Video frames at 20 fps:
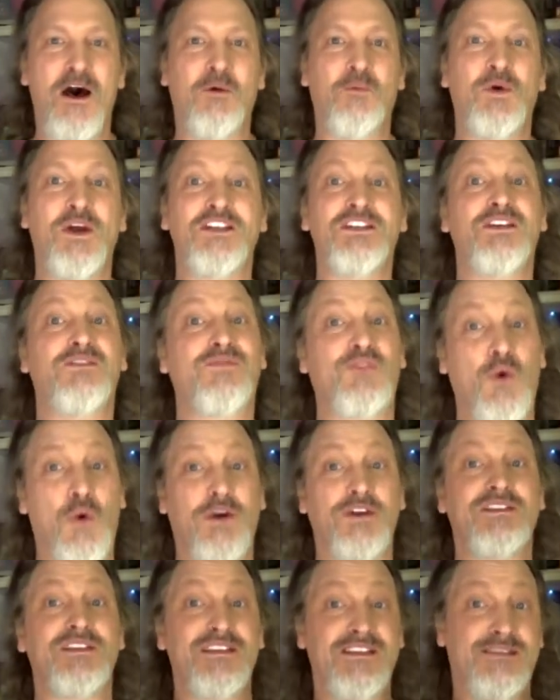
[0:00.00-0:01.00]
Which, of
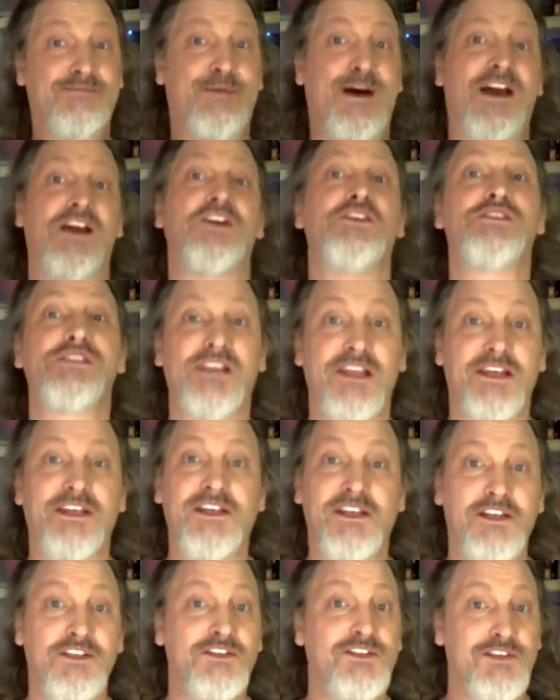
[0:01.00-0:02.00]
course, inspires
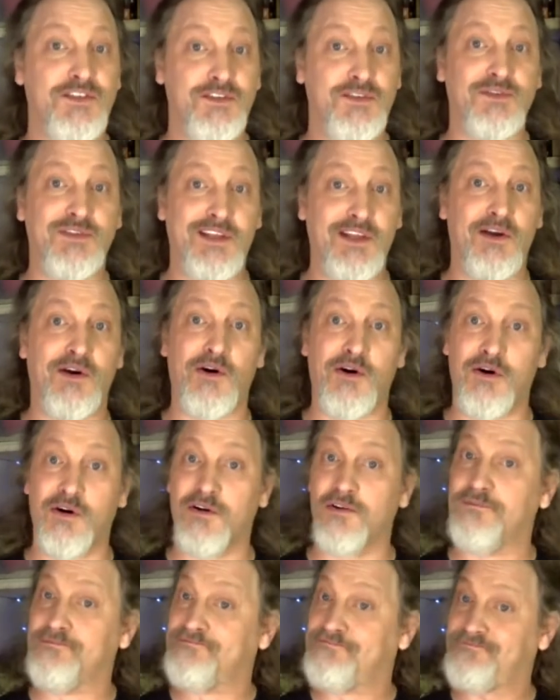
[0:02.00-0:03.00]
Lydia to do the
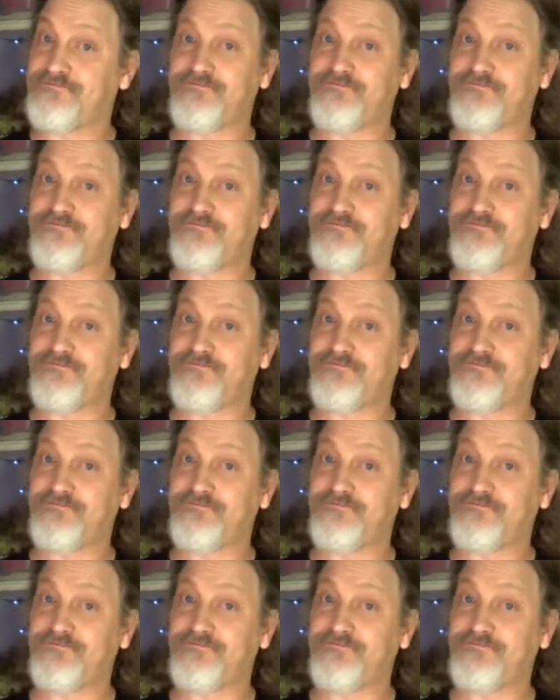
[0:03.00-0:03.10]
whole,